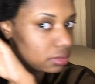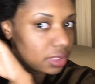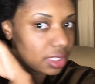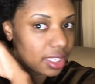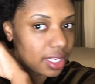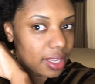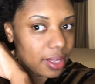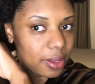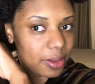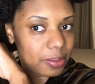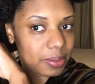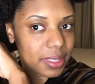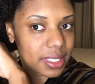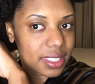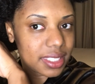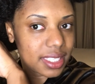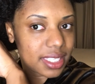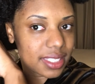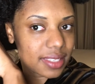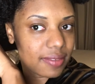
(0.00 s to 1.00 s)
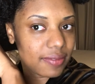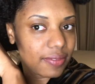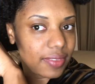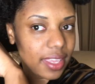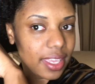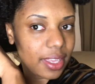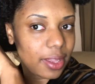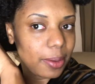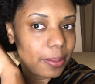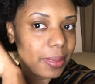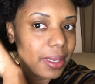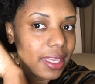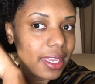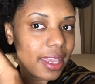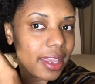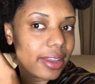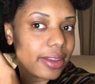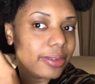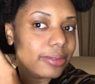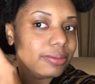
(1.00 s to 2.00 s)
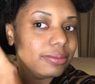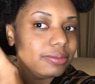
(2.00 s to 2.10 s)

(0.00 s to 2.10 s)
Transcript: I hope this doesn't flake on me, y'all.